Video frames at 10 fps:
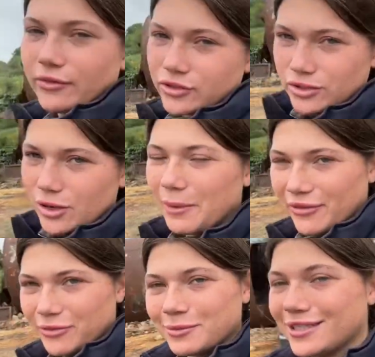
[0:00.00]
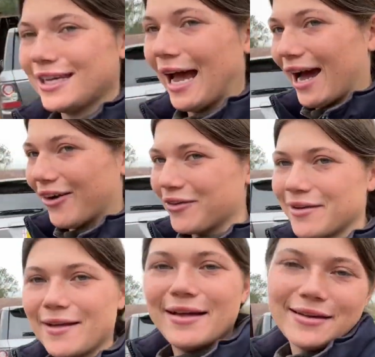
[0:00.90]
just got back from the town,
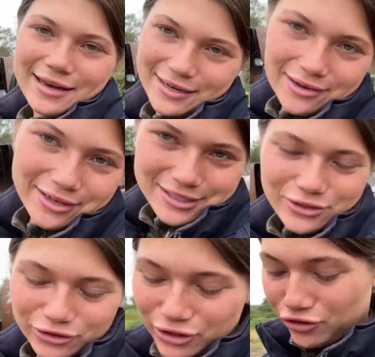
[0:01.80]
had a nice sausage